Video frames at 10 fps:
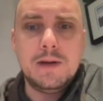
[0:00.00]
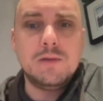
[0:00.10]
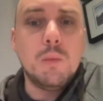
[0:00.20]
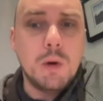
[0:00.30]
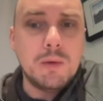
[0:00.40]

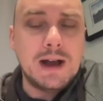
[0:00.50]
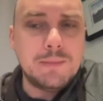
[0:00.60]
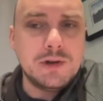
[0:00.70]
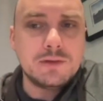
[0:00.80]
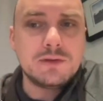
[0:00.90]
what will
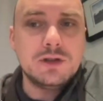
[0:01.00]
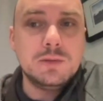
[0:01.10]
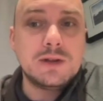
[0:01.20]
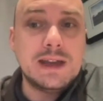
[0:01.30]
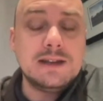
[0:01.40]
happen also, you
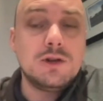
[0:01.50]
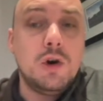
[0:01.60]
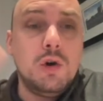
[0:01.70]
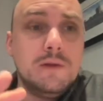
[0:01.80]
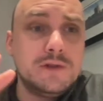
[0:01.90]
will get
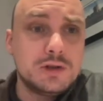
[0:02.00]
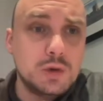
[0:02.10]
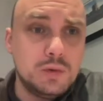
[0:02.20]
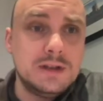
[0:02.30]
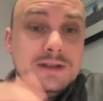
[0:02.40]
all of your
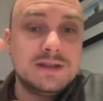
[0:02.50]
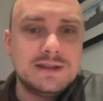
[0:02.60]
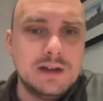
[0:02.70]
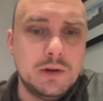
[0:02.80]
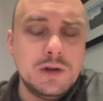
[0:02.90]
tokens
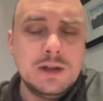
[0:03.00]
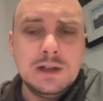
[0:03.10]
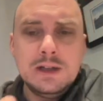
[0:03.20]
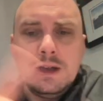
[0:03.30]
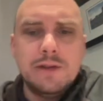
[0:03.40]
just now.
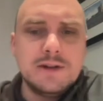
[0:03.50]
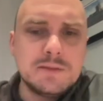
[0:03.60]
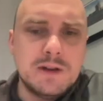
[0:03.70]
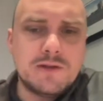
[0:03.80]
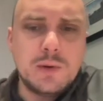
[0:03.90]
There is
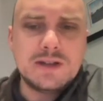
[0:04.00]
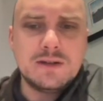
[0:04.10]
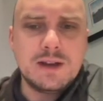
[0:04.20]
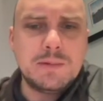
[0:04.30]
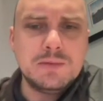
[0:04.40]
a bit of a question,
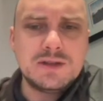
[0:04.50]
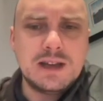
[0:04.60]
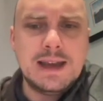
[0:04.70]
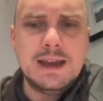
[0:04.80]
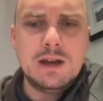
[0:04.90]
it's like people
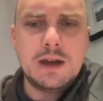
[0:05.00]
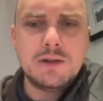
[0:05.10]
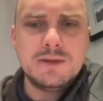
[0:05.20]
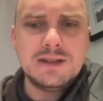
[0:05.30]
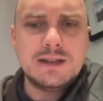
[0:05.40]
saying, hey, how
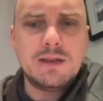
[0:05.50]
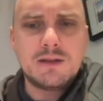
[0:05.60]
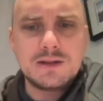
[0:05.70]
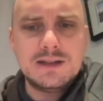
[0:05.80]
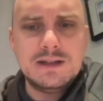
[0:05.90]
come it's saying
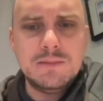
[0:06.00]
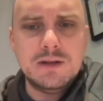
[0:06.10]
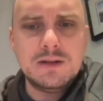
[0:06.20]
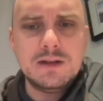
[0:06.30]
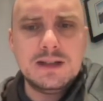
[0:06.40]
13
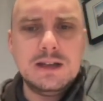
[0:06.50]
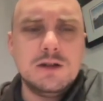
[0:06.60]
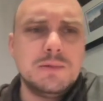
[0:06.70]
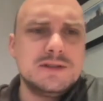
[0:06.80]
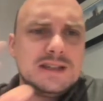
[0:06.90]
million
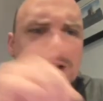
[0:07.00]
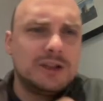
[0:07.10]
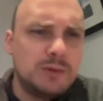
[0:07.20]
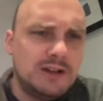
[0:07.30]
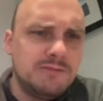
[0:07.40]
here, but it's actually
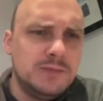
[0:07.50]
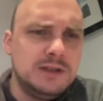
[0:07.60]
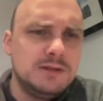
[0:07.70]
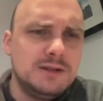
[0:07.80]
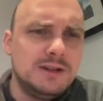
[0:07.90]
12
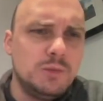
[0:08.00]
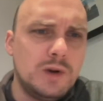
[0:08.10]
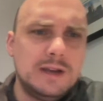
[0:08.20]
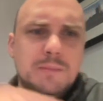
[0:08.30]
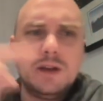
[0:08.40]
million in the
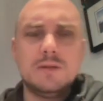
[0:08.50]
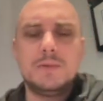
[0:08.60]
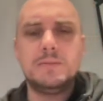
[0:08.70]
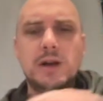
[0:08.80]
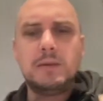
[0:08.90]
white
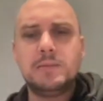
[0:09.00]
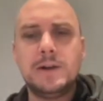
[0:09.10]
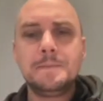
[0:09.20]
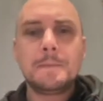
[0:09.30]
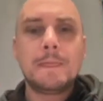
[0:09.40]
paper, blah, blah,
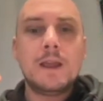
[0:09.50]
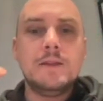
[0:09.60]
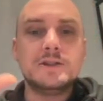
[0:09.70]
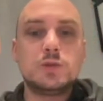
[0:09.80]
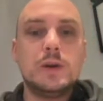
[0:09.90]
blah.
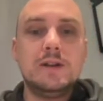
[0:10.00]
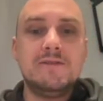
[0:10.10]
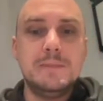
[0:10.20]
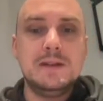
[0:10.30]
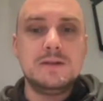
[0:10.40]
There's
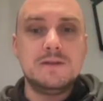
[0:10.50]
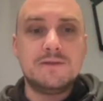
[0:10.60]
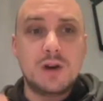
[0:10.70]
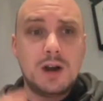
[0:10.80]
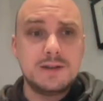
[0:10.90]
12 million
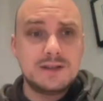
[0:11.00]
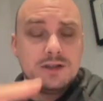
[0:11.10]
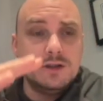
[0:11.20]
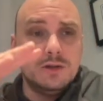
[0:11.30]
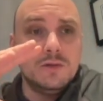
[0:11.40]
for us
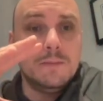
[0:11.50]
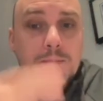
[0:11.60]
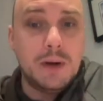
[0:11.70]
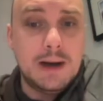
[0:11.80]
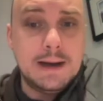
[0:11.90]
to
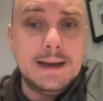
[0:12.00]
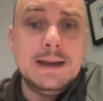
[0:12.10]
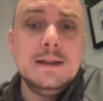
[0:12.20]
buy.